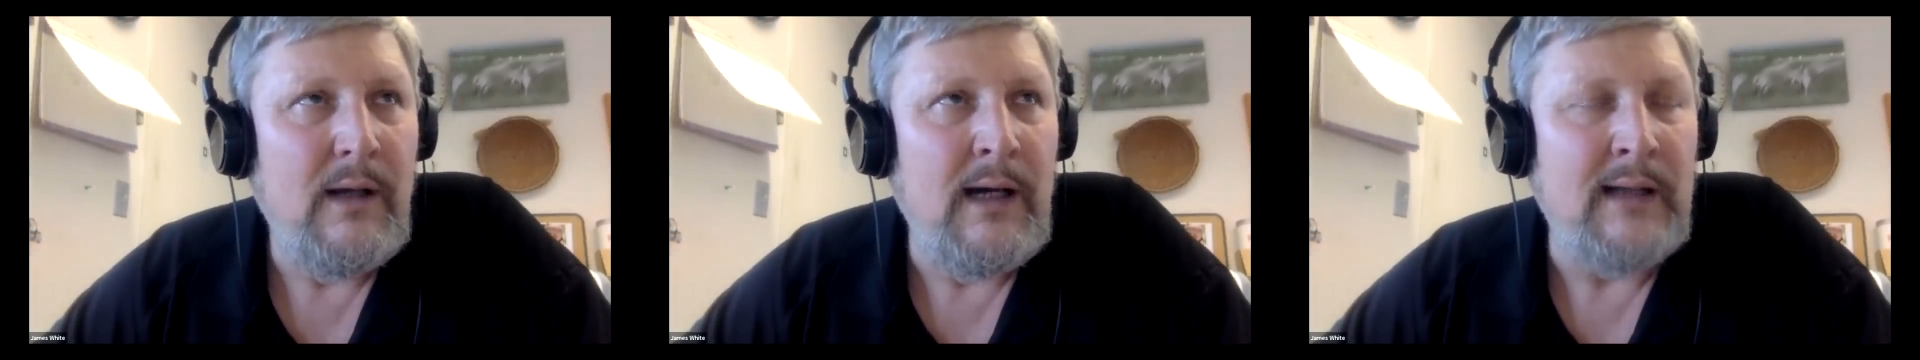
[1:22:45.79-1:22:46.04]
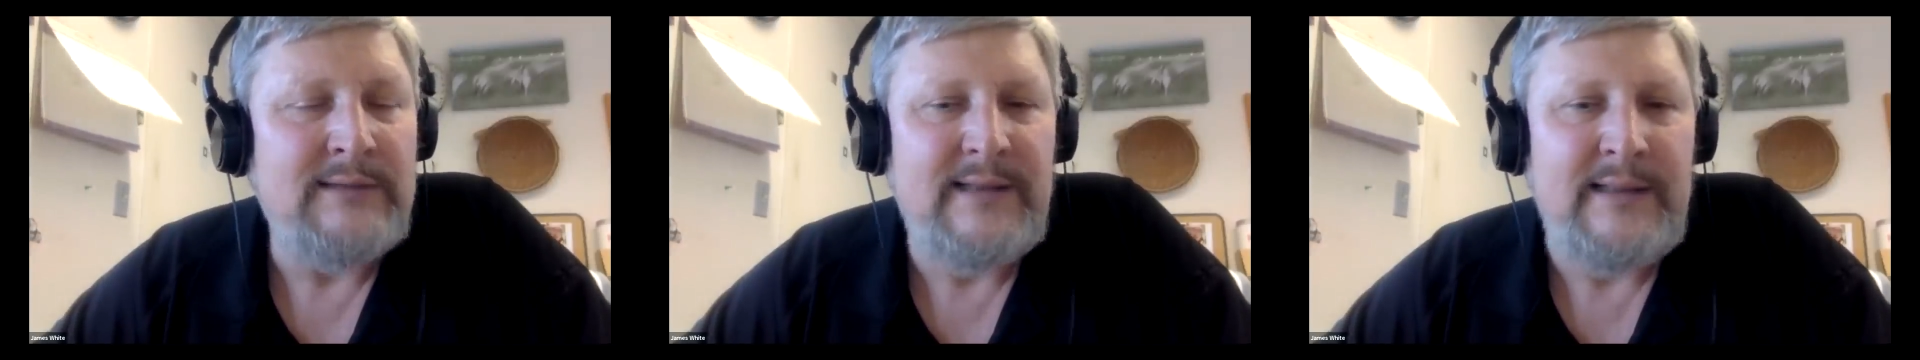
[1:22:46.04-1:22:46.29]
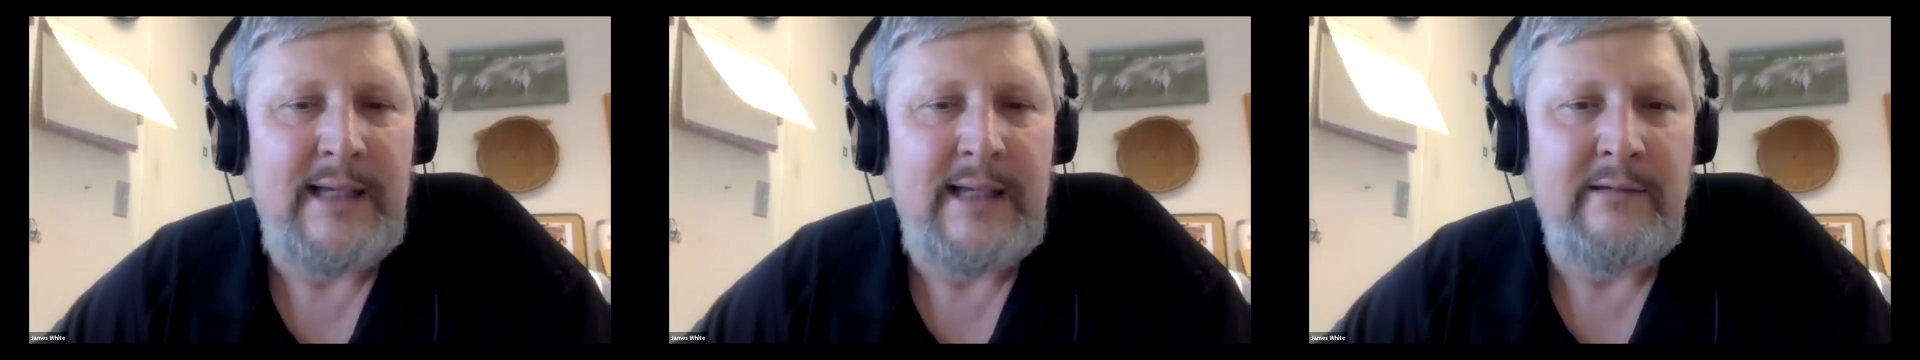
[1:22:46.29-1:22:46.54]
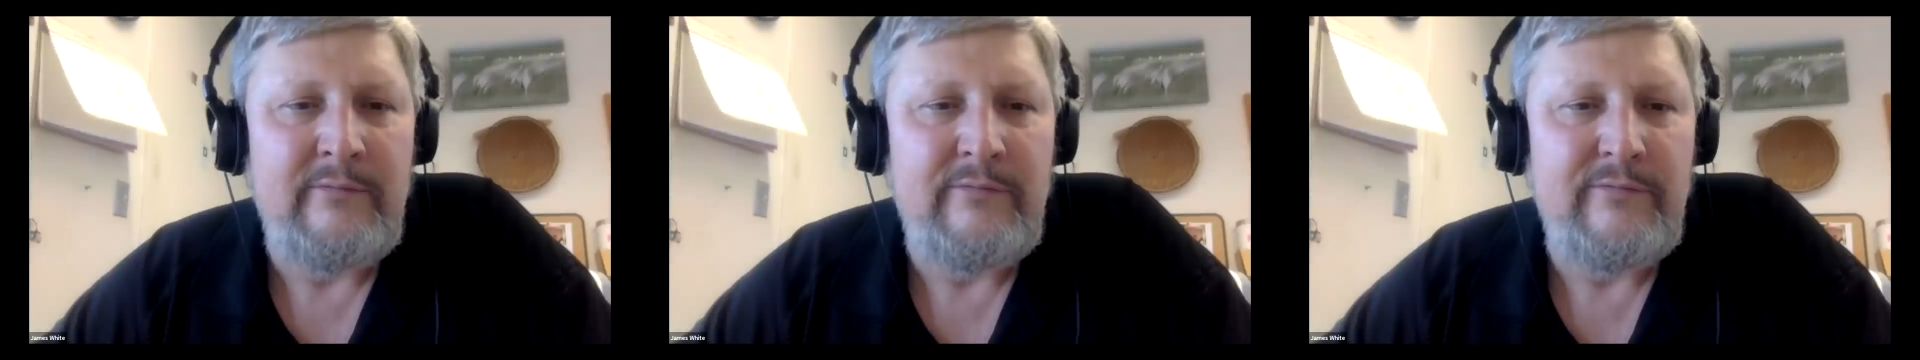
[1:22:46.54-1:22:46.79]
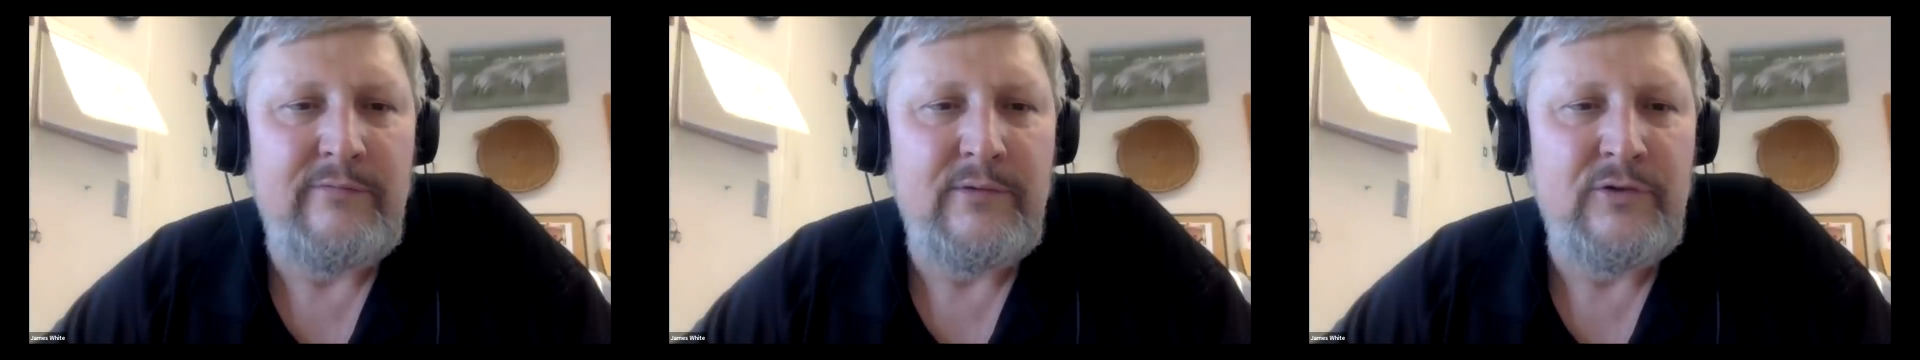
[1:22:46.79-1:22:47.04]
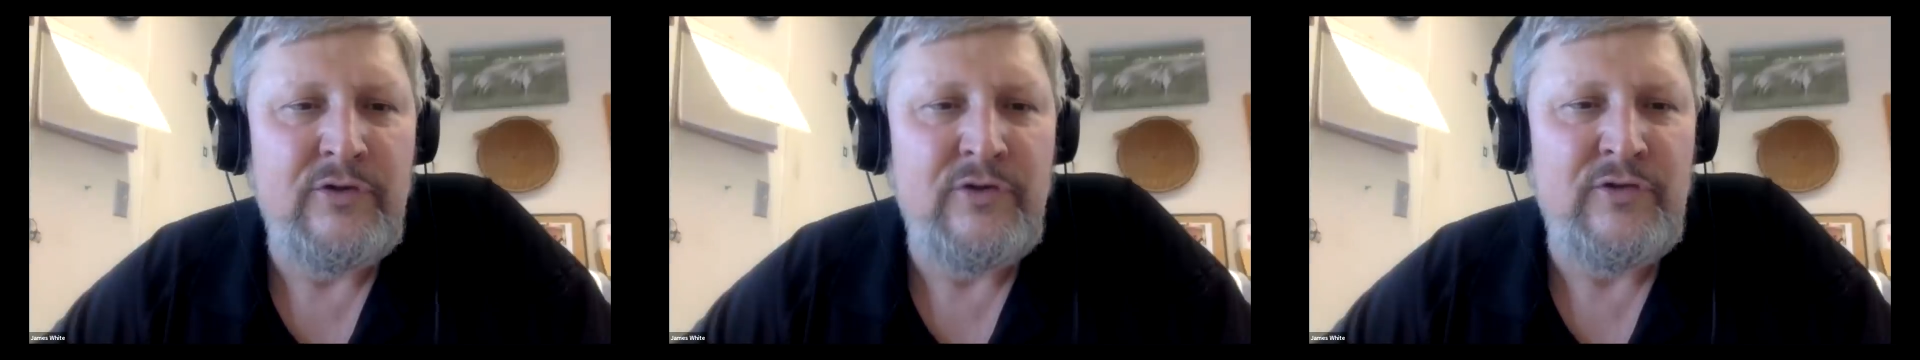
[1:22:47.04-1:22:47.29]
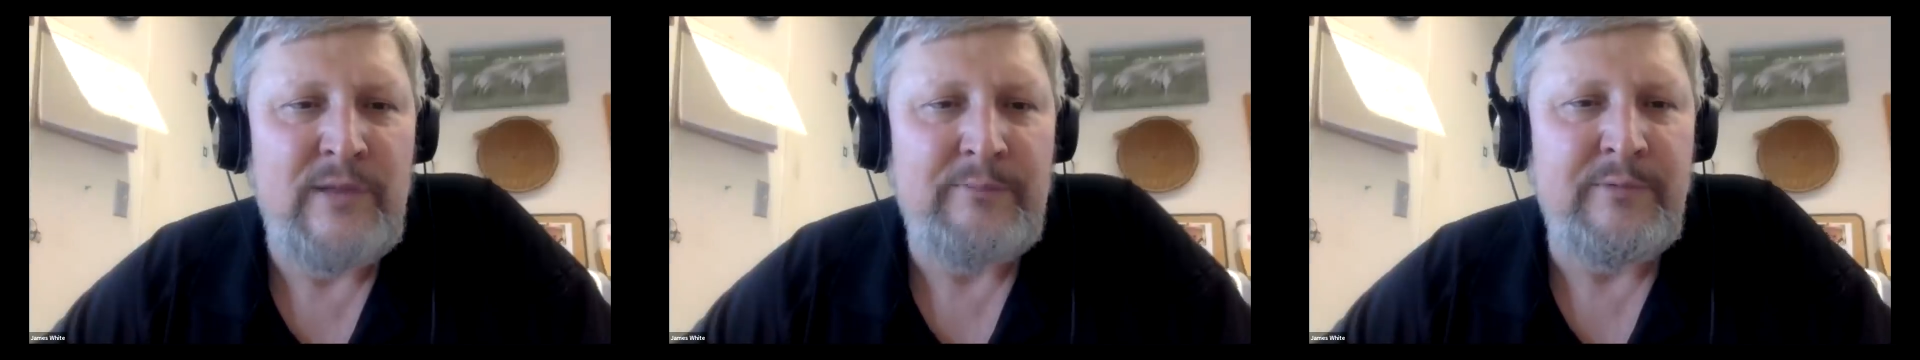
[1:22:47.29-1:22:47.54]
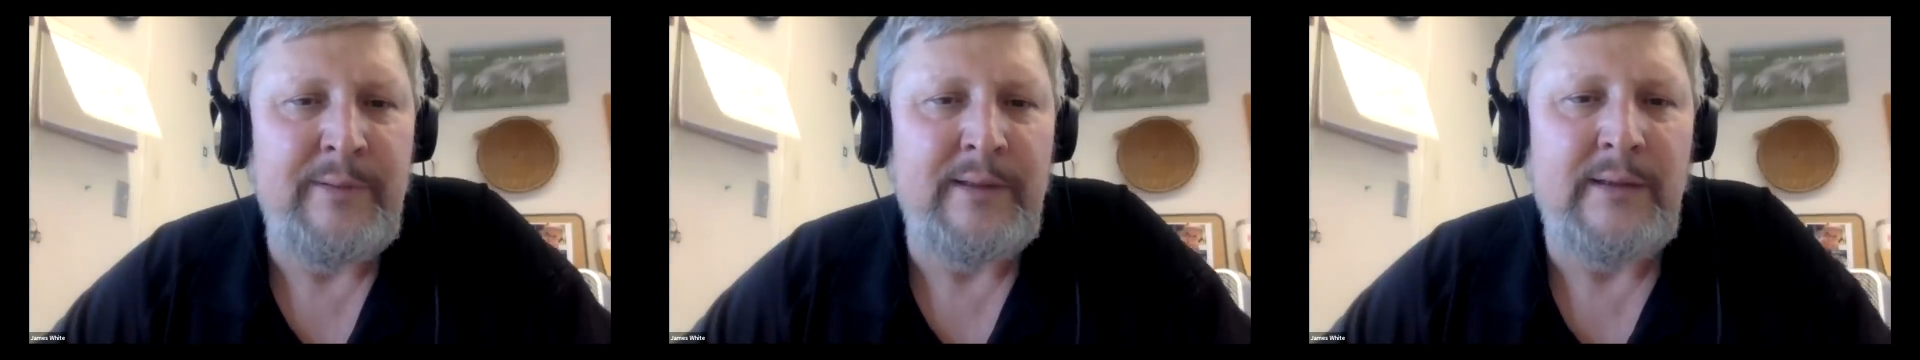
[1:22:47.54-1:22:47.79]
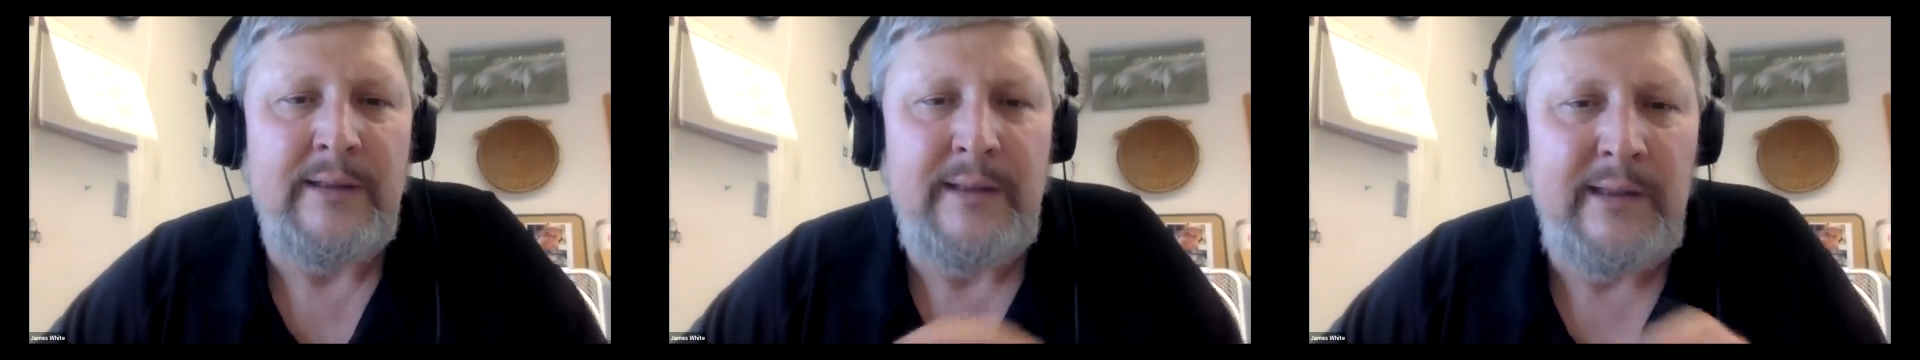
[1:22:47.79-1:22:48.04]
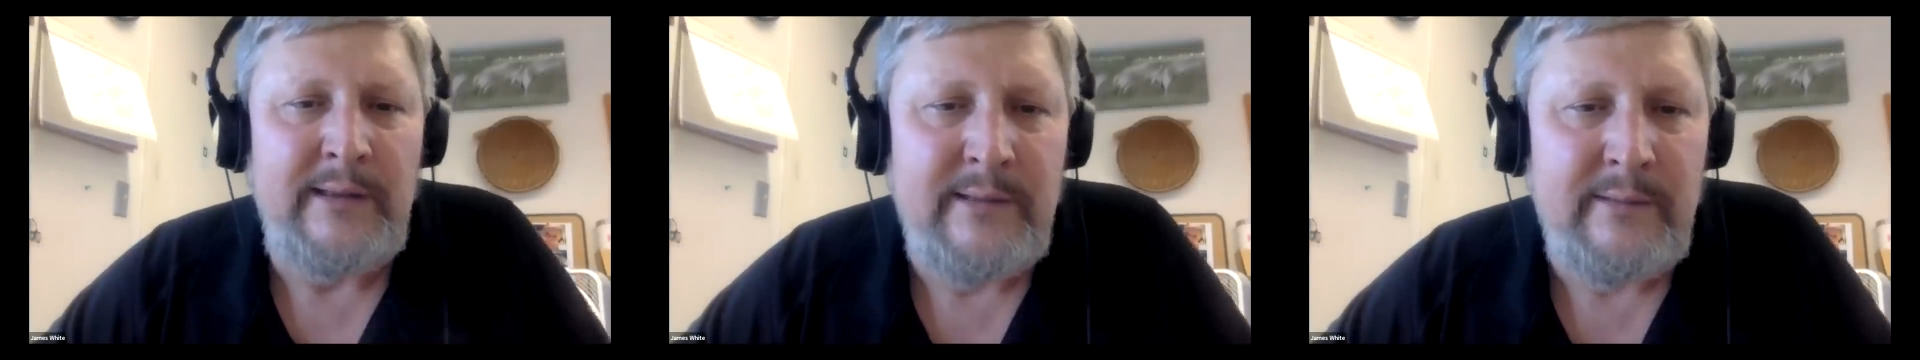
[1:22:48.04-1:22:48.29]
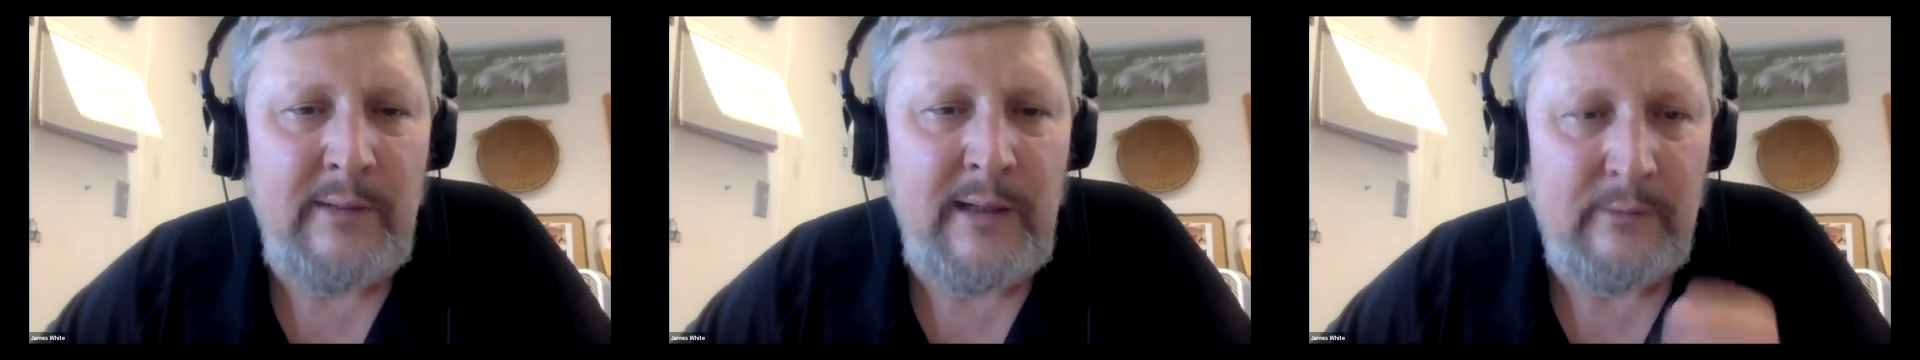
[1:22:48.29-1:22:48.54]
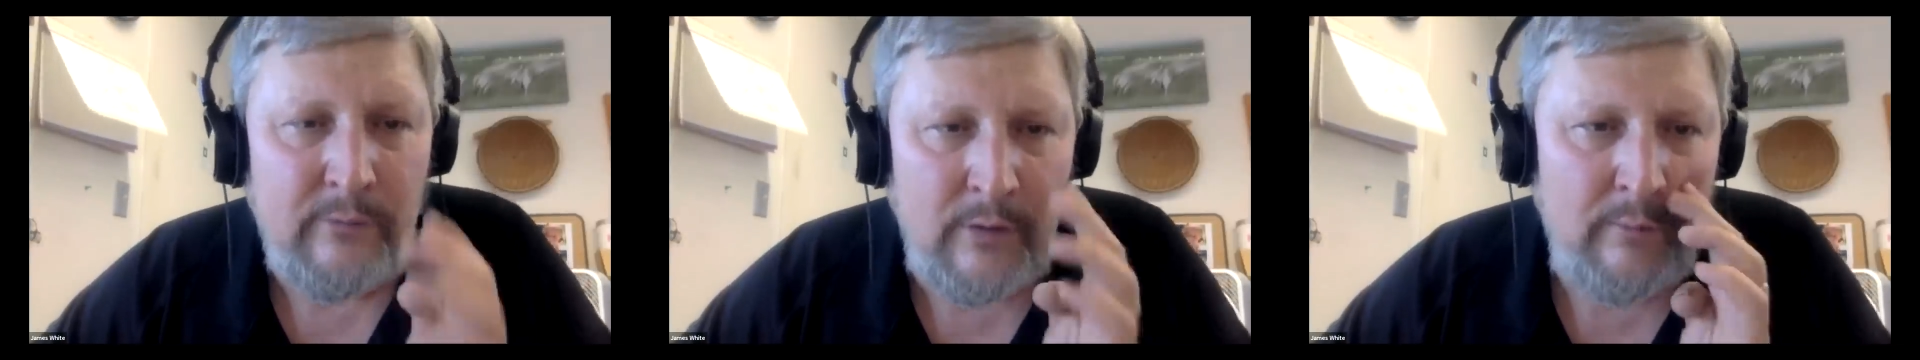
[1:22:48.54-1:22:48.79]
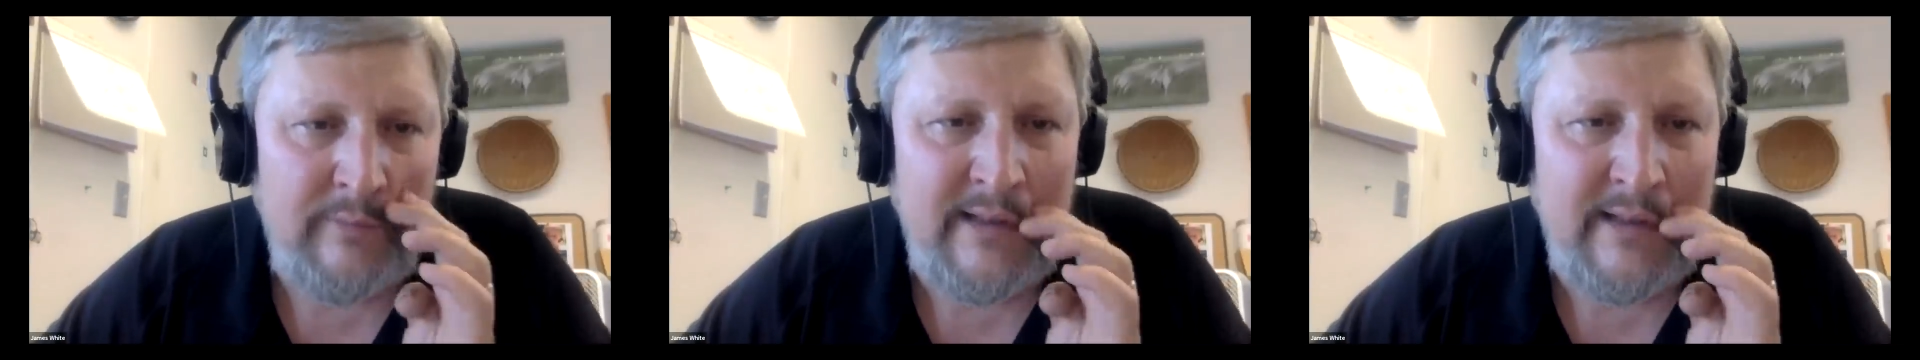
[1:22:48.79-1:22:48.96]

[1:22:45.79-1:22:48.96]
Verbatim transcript: oxidative susceptibility in the microbe.